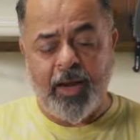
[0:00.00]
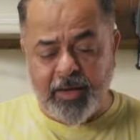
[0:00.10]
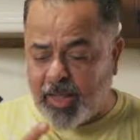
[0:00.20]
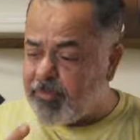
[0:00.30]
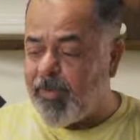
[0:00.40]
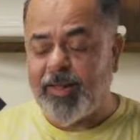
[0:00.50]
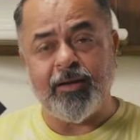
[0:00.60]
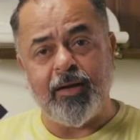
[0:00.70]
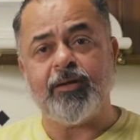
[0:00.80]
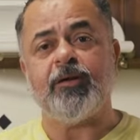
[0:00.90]
and I
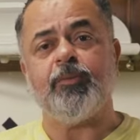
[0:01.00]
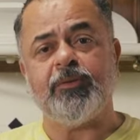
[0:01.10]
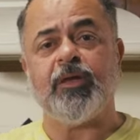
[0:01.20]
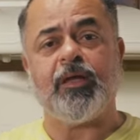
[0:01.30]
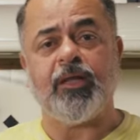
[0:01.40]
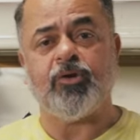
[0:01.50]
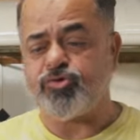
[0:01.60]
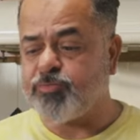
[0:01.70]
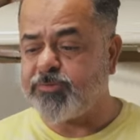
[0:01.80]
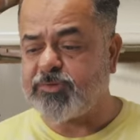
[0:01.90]
marinate it with the ghee
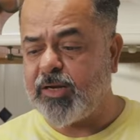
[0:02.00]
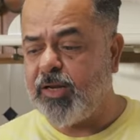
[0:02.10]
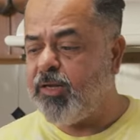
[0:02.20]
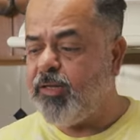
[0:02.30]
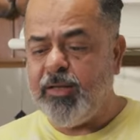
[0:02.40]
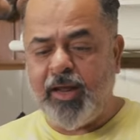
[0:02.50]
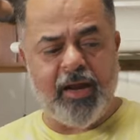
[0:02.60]
roast masala